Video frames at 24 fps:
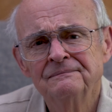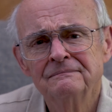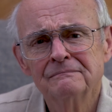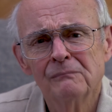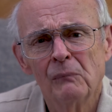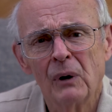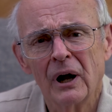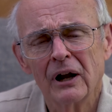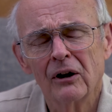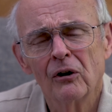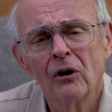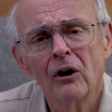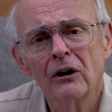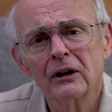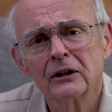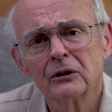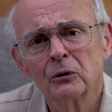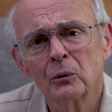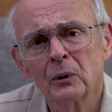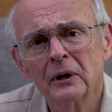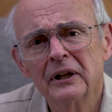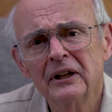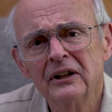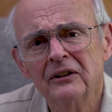my heart
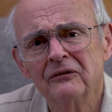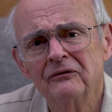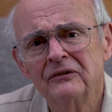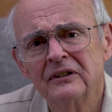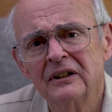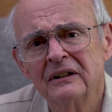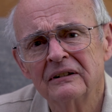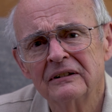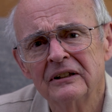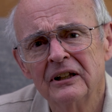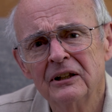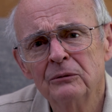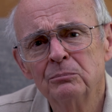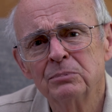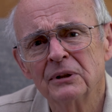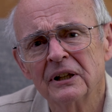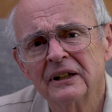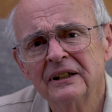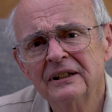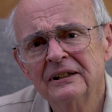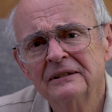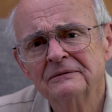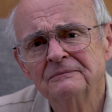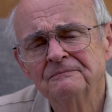grieved
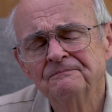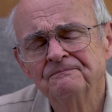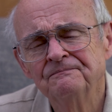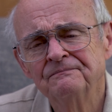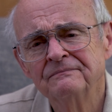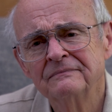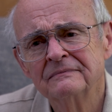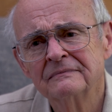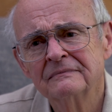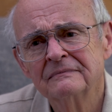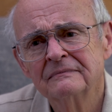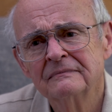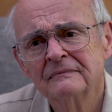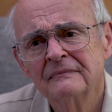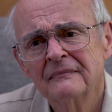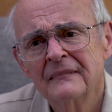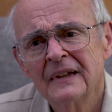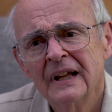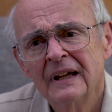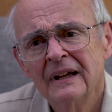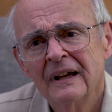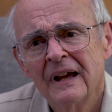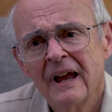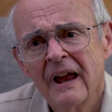deeply.
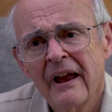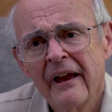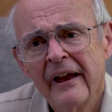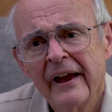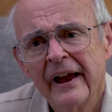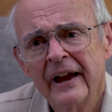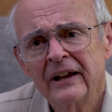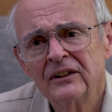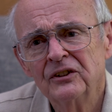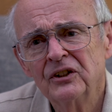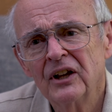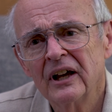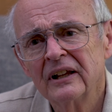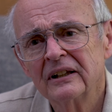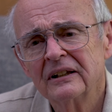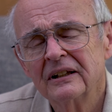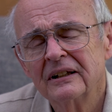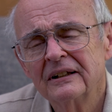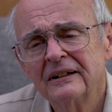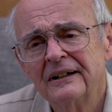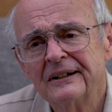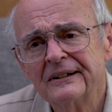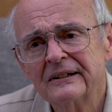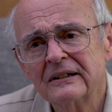And yet,
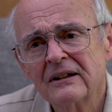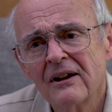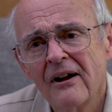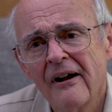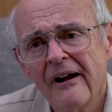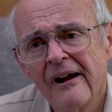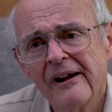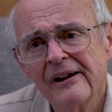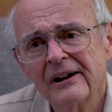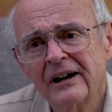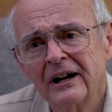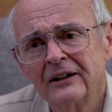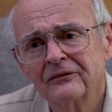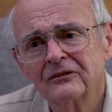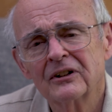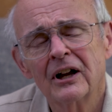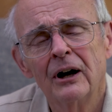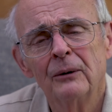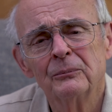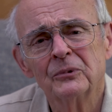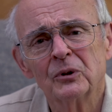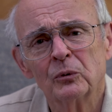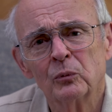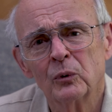I've
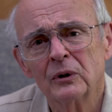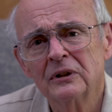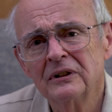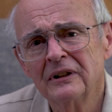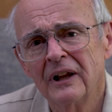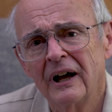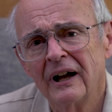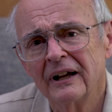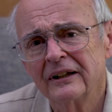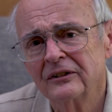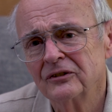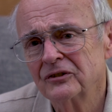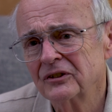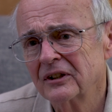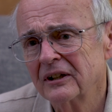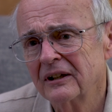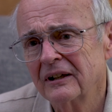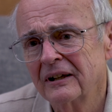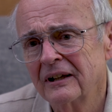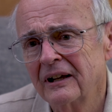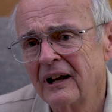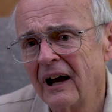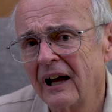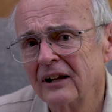come to realize
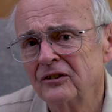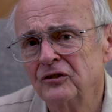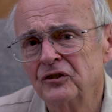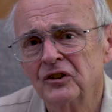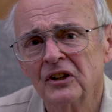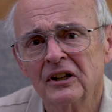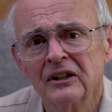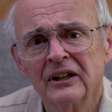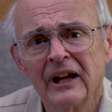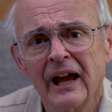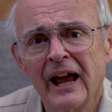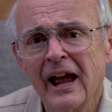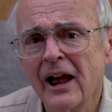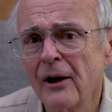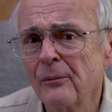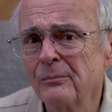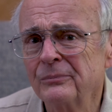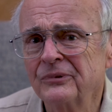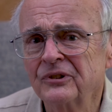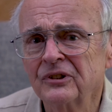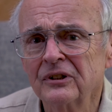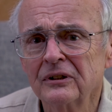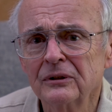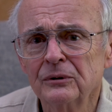God's in
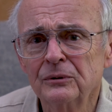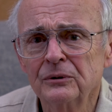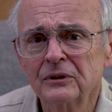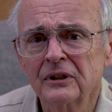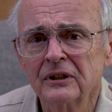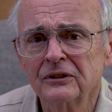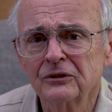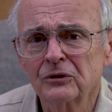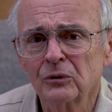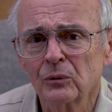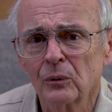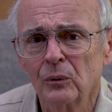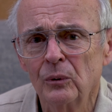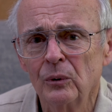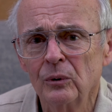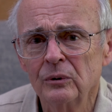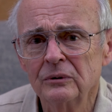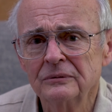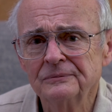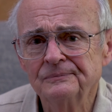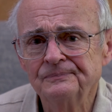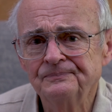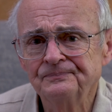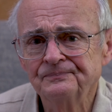absolute control.
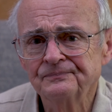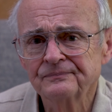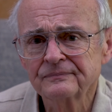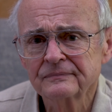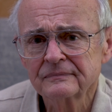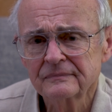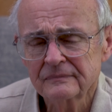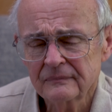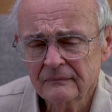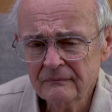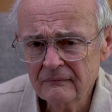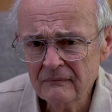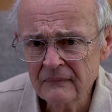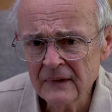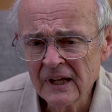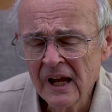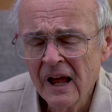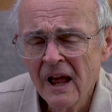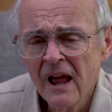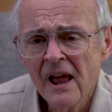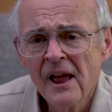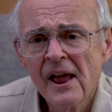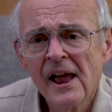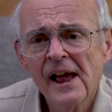
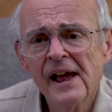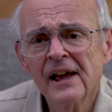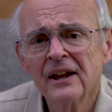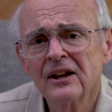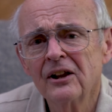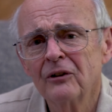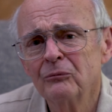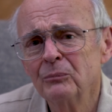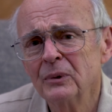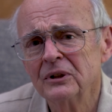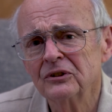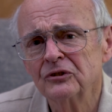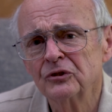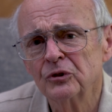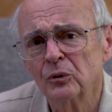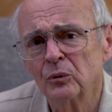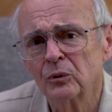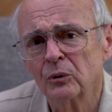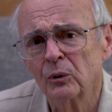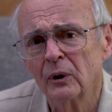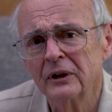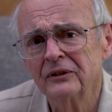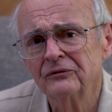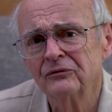And I've been so
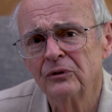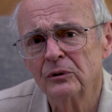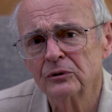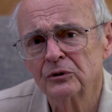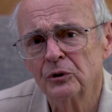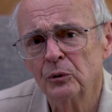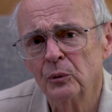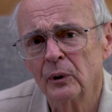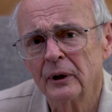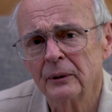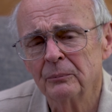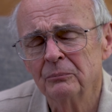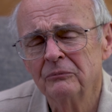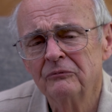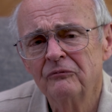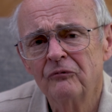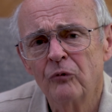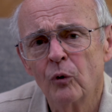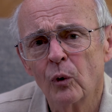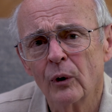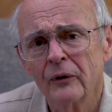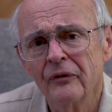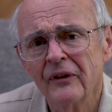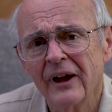grateful to him
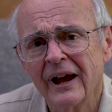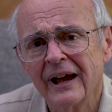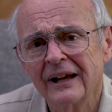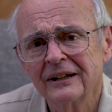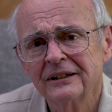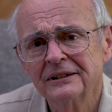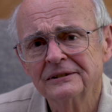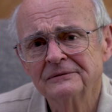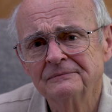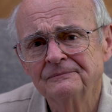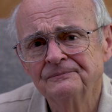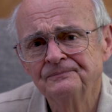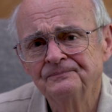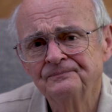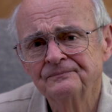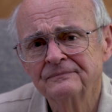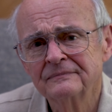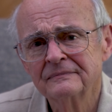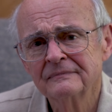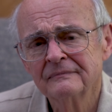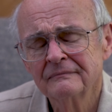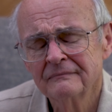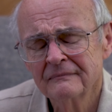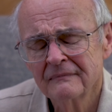for that.
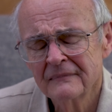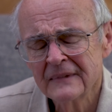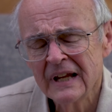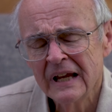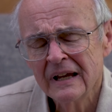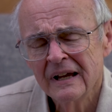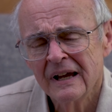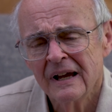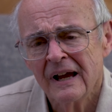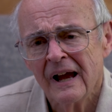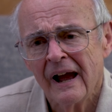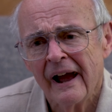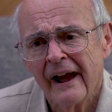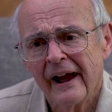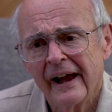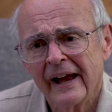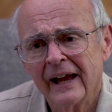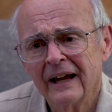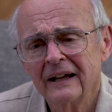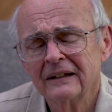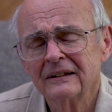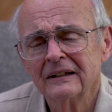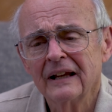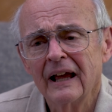
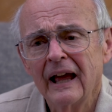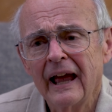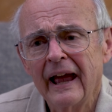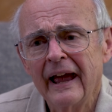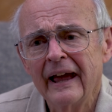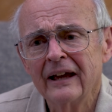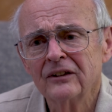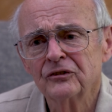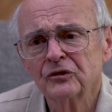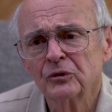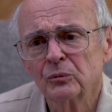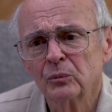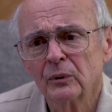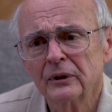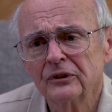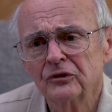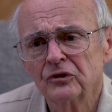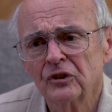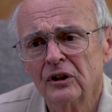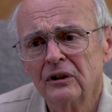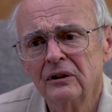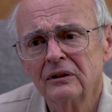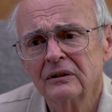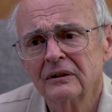And as a
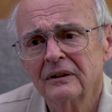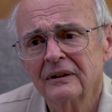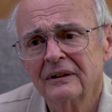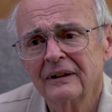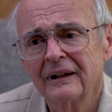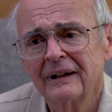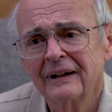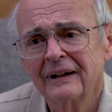result,